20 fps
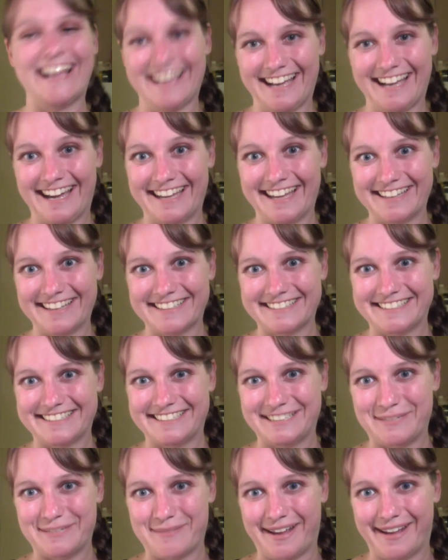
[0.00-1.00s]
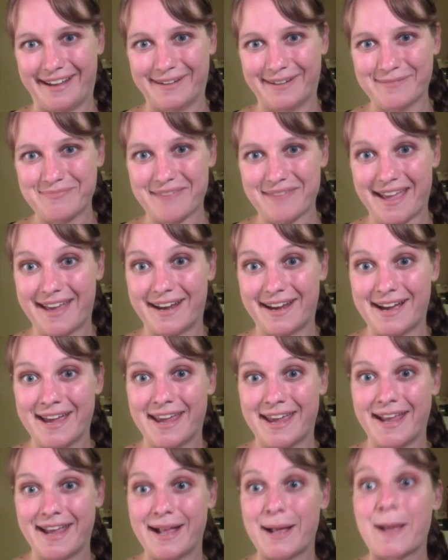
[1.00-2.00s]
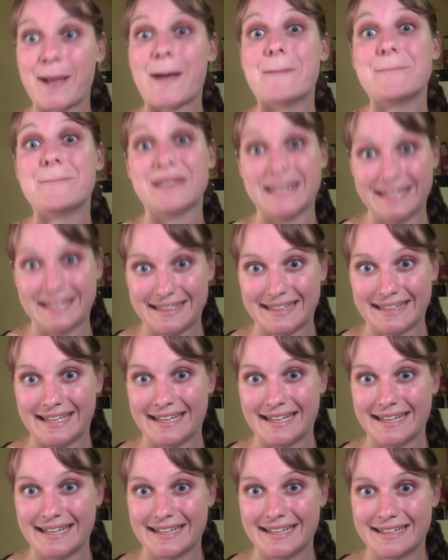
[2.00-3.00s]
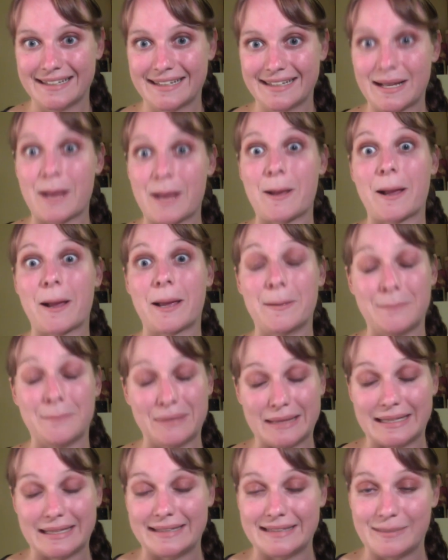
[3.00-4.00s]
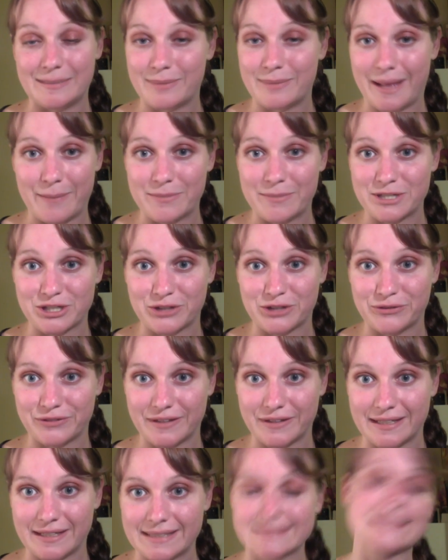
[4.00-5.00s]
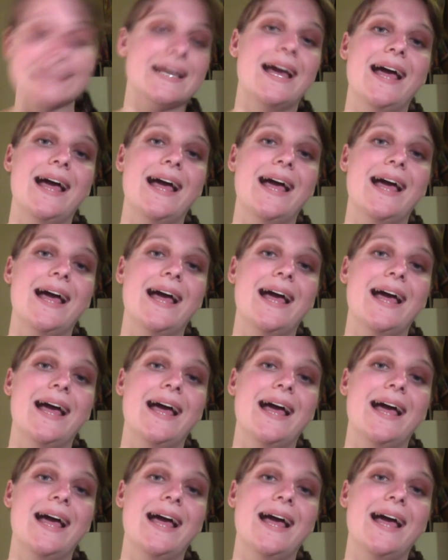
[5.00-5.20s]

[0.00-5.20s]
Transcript: Other stitchy mail, and I completely blame Michelle for this.